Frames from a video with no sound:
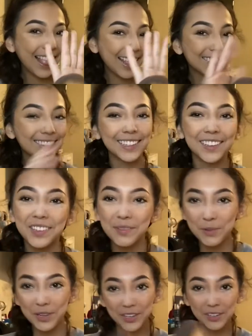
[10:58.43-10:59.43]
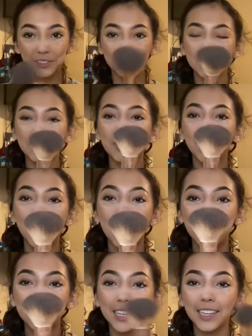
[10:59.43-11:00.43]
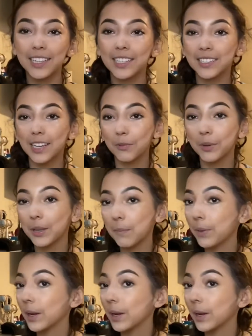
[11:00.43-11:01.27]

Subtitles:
like all the beauty gurus do. Take this like really big